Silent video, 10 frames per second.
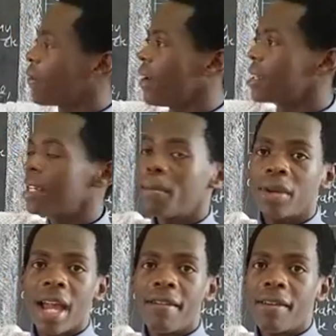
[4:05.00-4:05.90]
for example, we
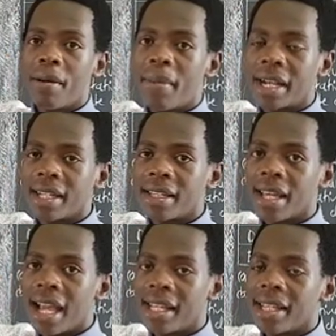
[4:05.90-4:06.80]
have our parking
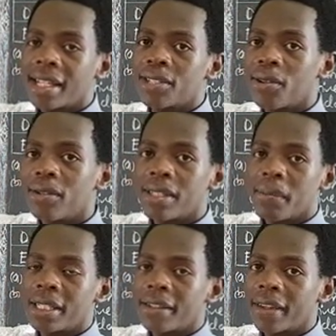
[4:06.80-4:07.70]
there. It takes on
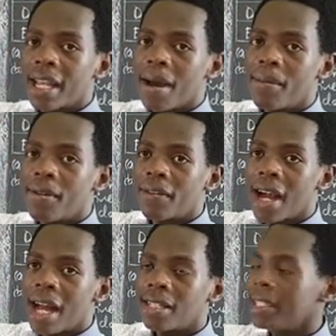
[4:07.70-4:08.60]
specific number of
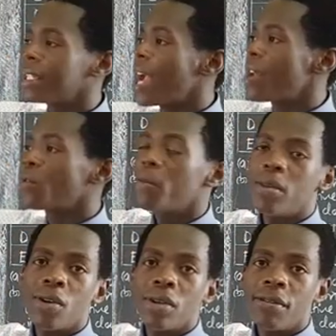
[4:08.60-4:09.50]
cars. It can't go
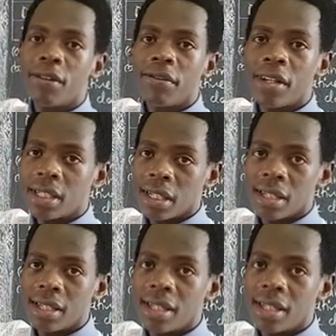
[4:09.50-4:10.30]
beyond 50.